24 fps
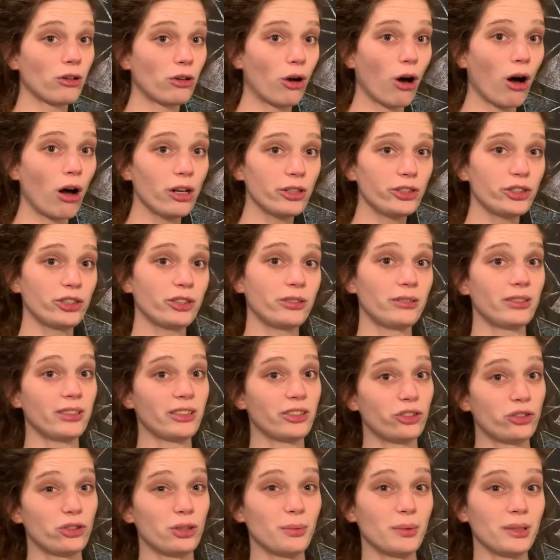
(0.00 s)
Gaussian
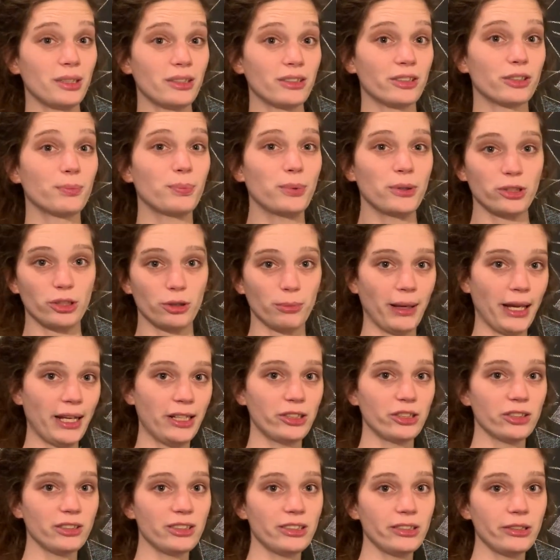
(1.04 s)
distributed
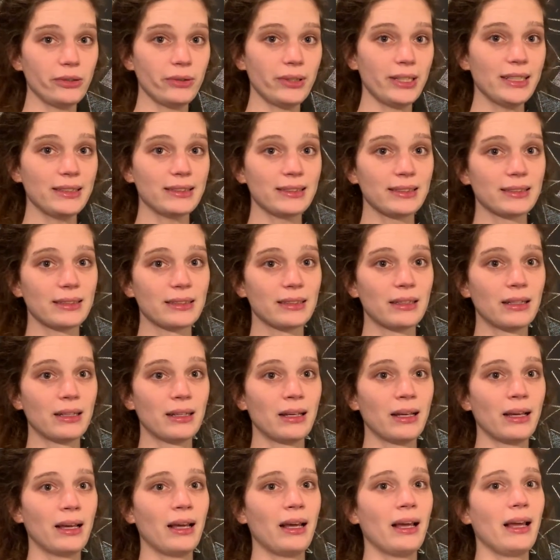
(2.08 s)
perturbations to it.
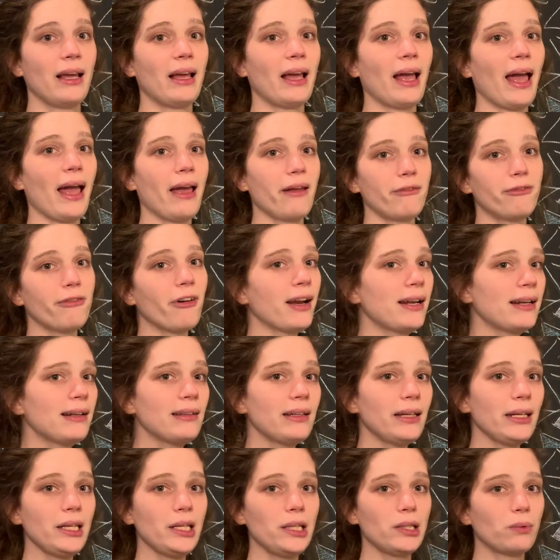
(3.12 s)
And
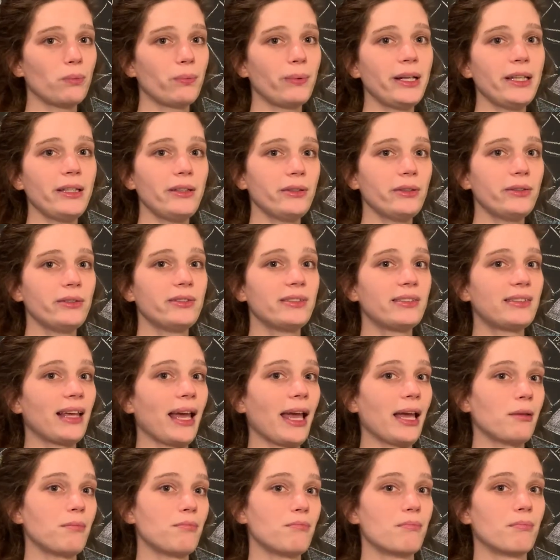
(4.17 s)
finally, we used
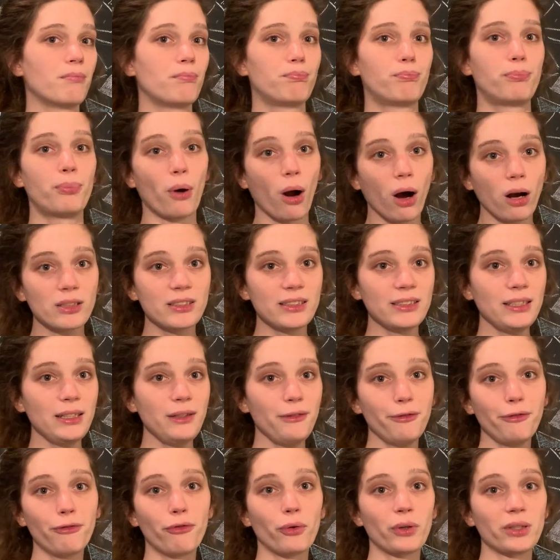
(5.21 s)
a proxy
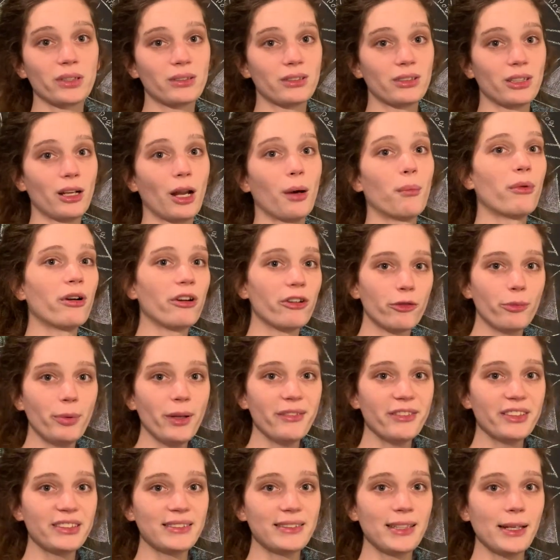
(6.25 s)
for the number of
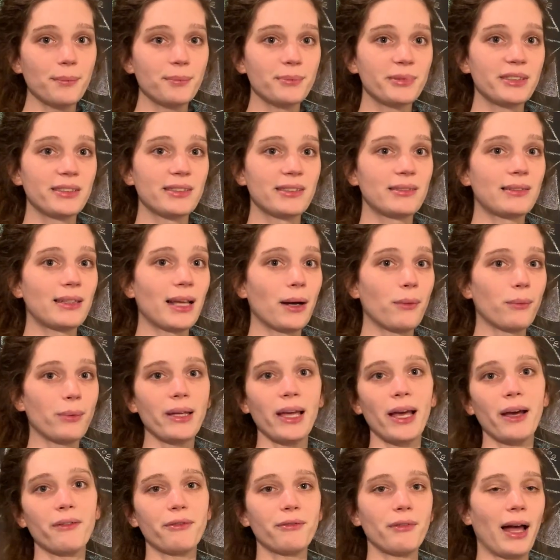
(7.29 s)
pivot steps that we
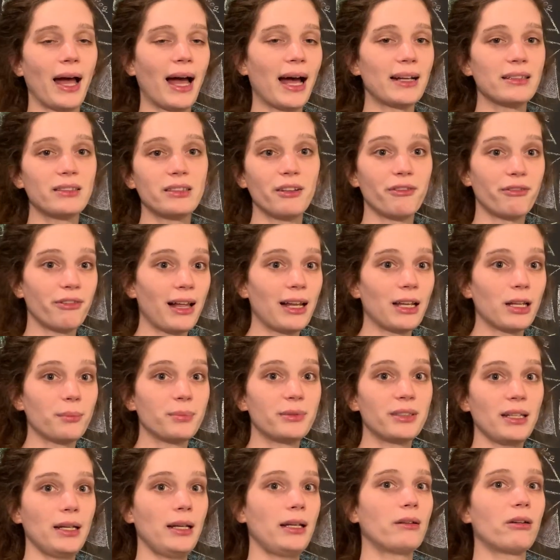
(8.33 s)
have had
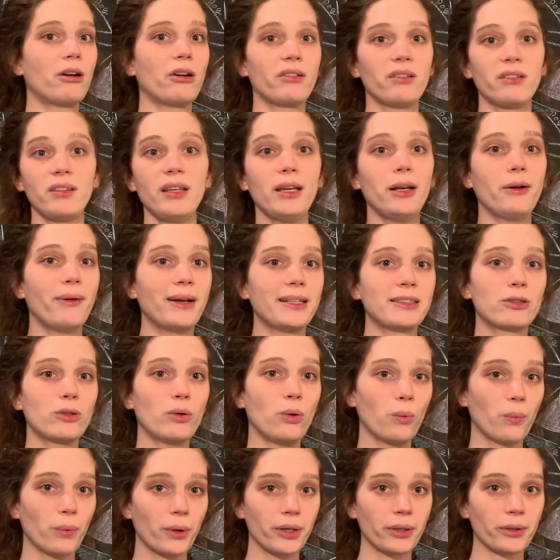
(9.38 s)
developed in our
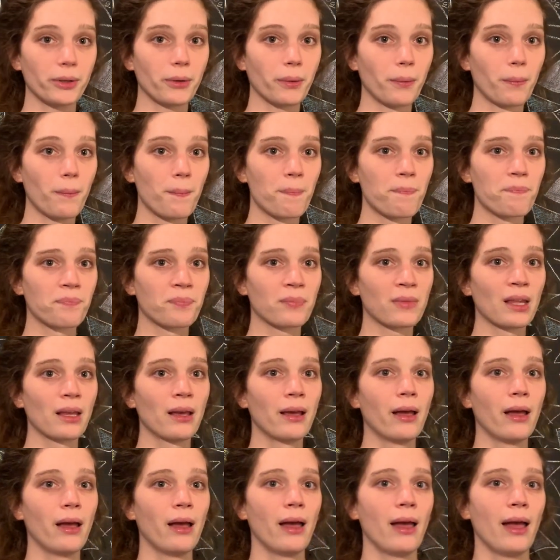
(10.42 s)
theoretical work.
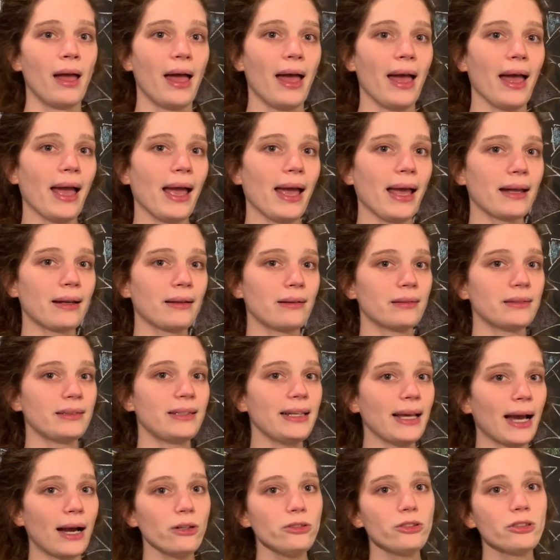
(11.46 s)
And
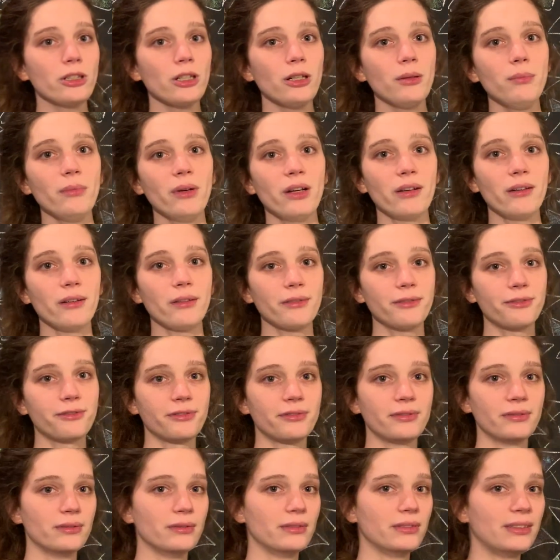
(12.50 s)
the outcome of
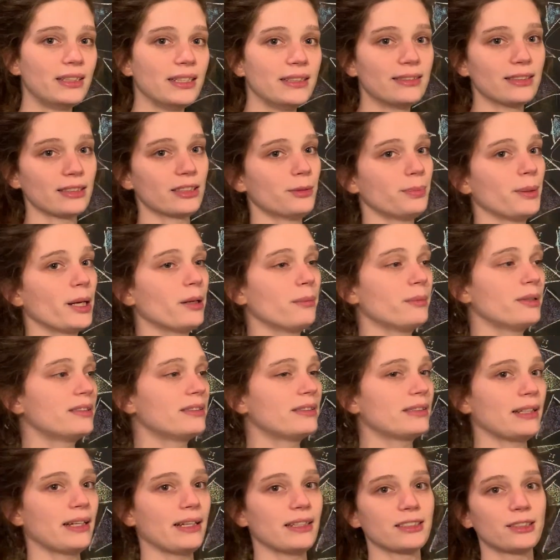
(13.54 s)
this experiment
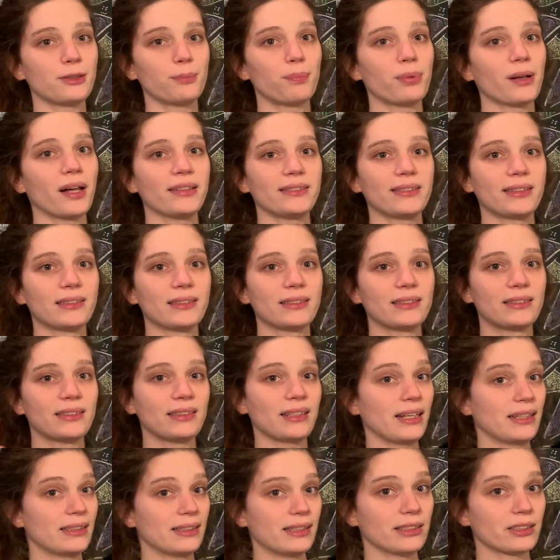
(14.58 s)
is plotted
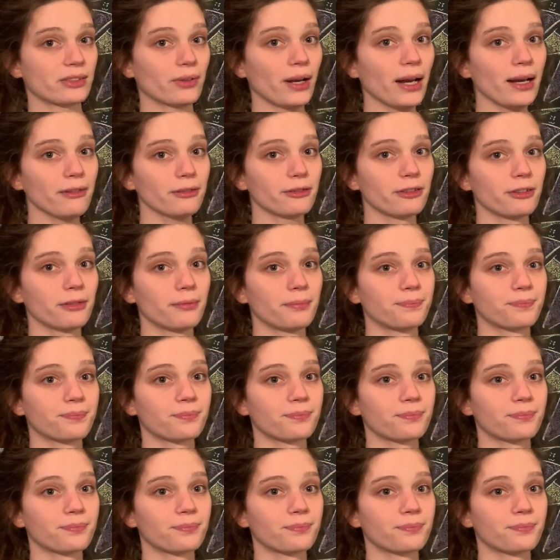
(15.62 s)
in graph.